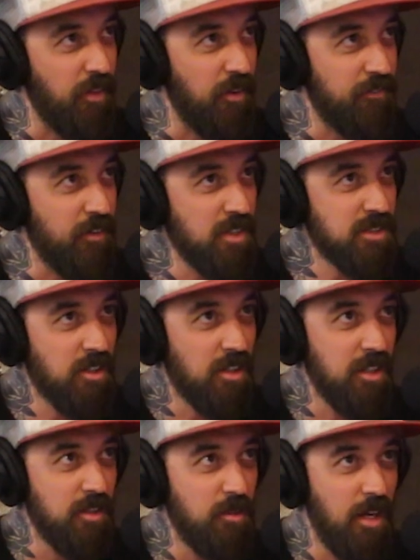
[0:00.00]
The first
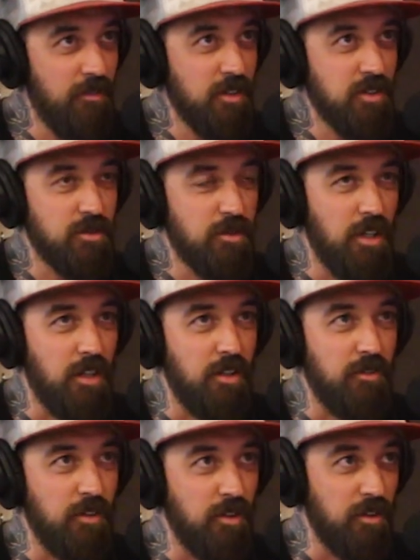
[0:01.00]
car you ever
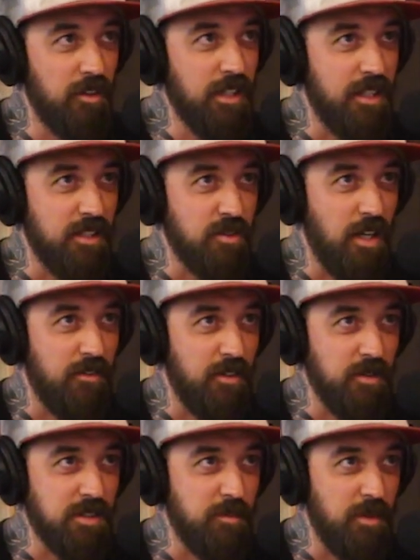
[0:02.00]
drove or learned how to drive
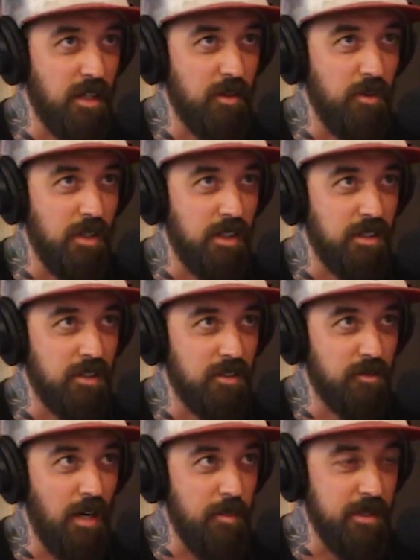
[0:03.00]
in was a Mark I
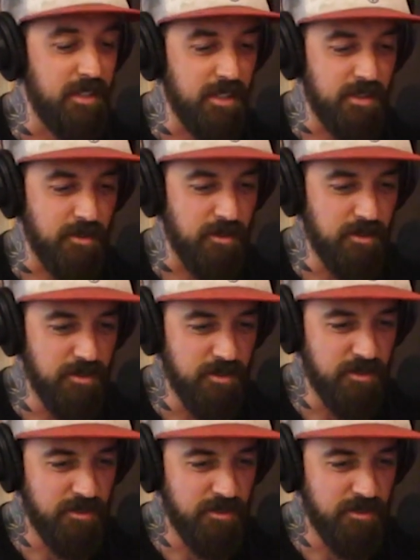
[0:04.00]
Rabbit diesel.